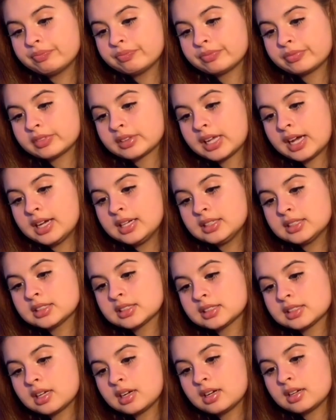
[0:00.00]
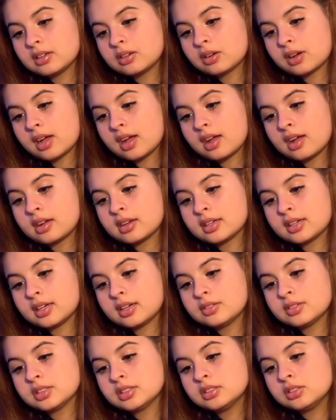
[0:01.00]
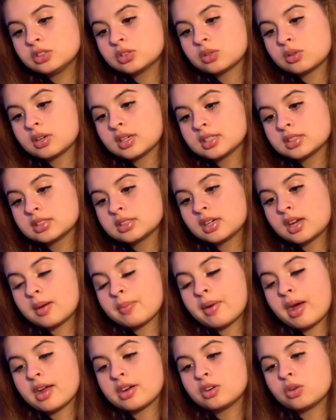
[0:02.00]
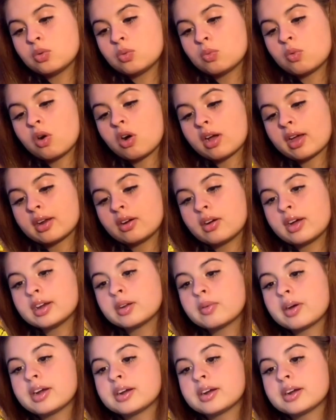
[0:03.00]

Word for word: That is not okay. Ever since quarantine happened, I don't walk at all. Anyway.